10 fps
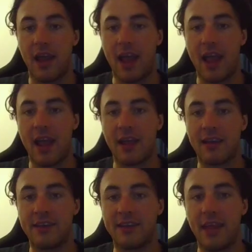
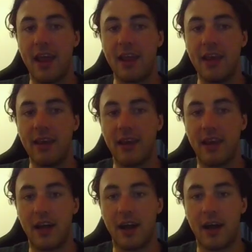And then
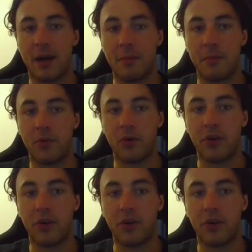not